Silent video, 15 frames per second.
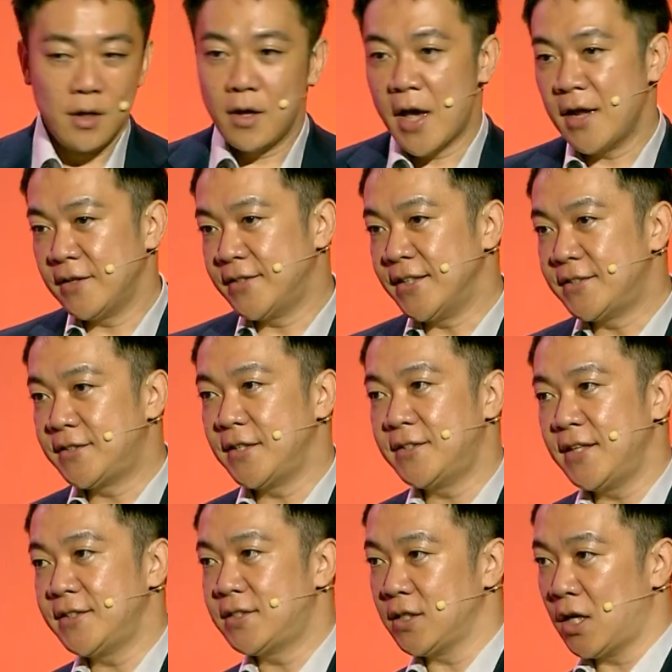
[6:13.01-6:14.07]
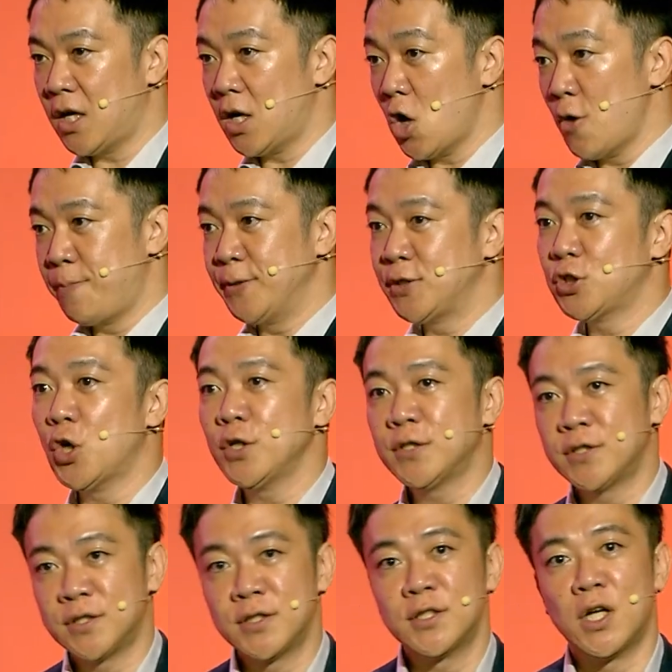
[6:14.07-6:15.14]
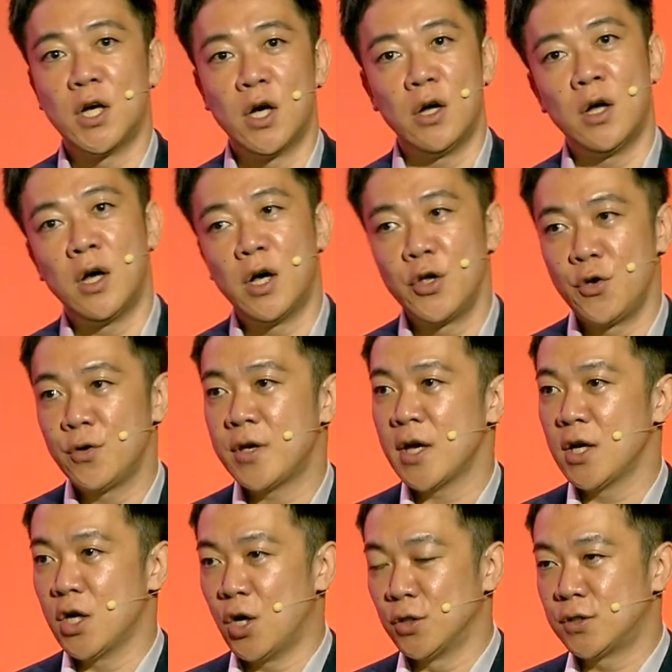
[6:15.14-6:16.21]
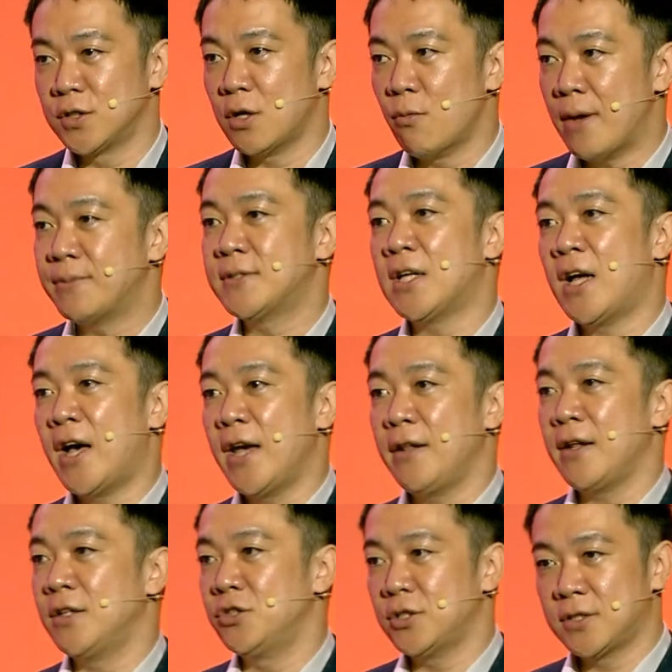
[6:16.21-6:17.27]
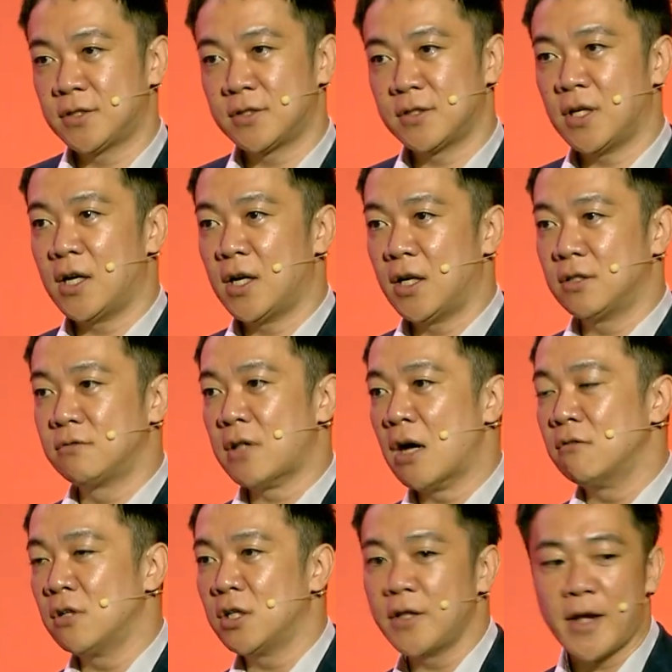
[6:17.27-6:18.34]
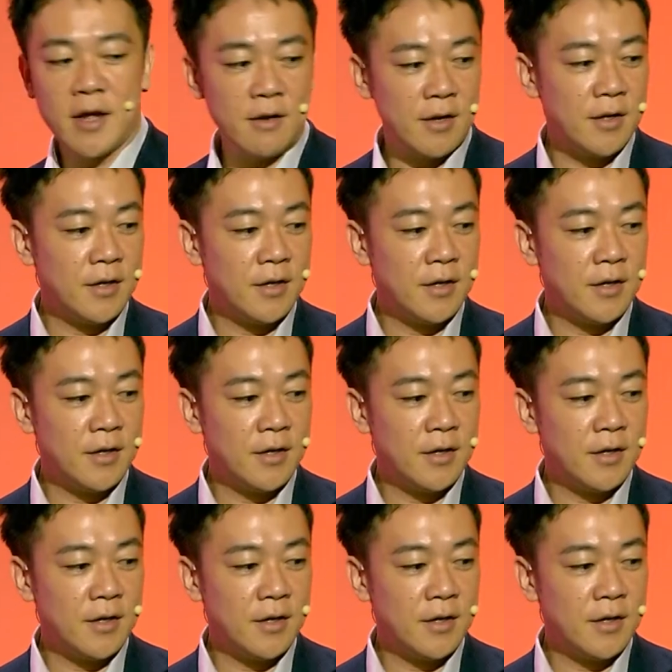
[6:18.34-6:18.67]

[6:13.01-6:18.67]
And since this is open source, so you can go to the website and just download it